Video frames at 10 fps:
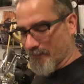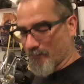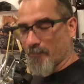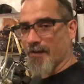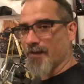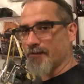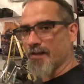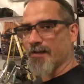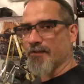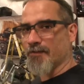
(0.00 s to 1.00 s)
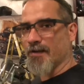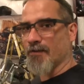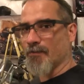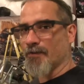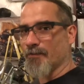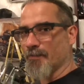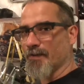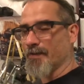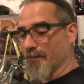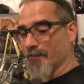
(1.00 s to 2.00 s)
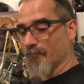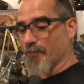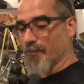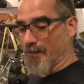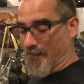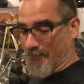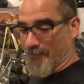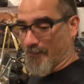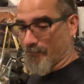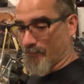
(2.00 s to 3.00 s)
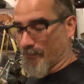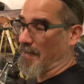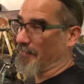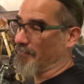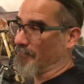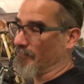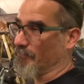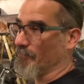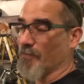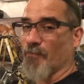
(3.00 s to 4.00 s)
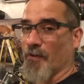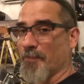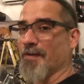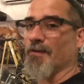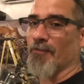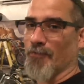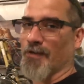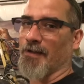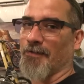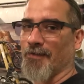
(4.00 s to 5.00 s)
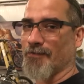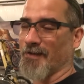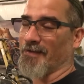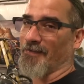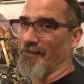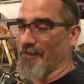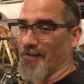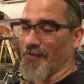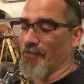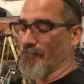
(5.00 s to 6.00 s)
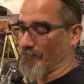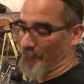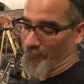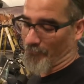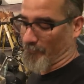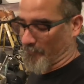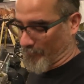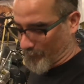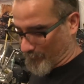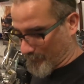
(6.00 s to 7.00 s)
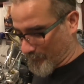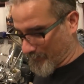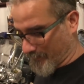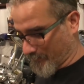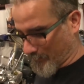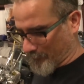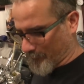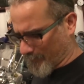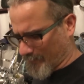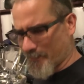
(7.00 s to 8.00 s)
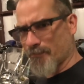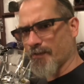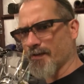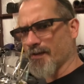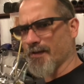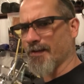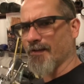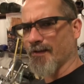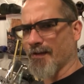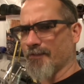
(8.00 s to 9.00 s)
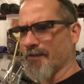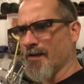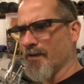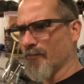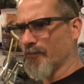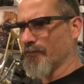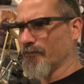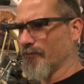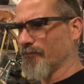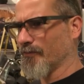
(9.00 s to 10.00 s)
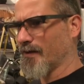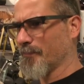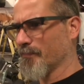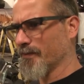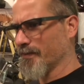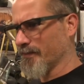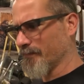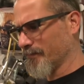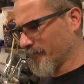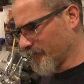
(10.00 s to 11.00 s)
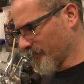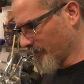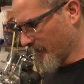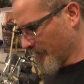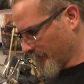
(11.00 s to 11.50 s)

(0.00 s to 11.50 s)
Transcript: you know, my left hand is not going to be looking for a clutch lever. Actually, that's not true. It will be looking for a clutch lever. I can just see it because just from muscle memory and my foot operating a clutch, which is used to operating a shifter.